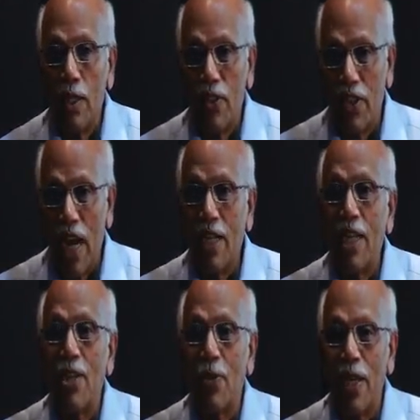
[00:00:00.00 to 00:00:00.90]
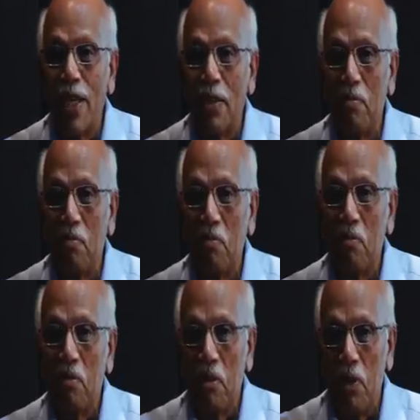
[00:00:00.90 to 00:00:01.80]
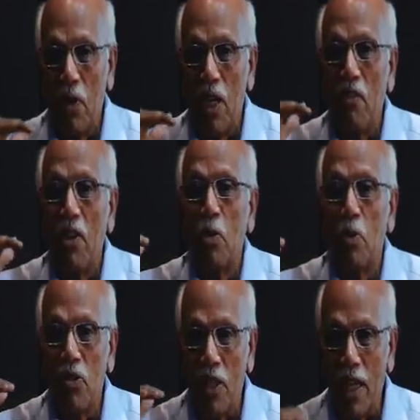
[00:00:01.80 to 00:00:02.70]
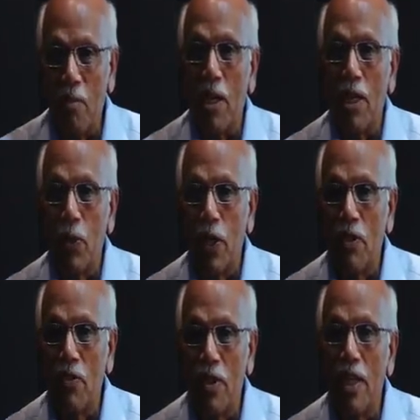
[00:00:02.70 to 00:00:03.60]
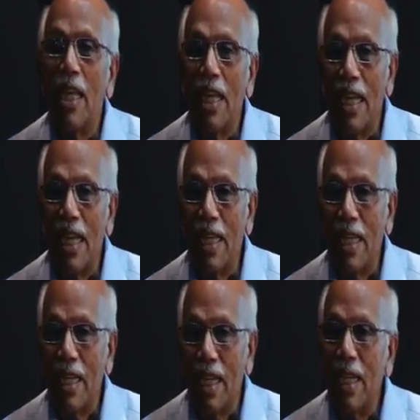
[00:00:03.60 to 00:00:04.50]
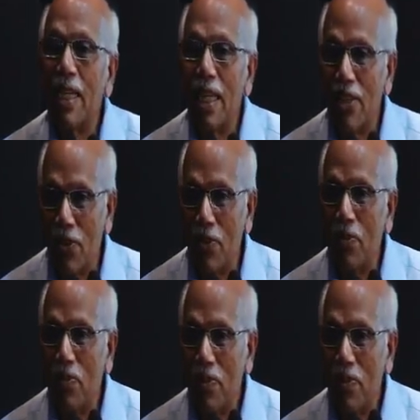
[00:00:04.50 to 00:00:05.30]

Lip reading: The statin today, 25 rupees a tablet you give, take it, it kills you.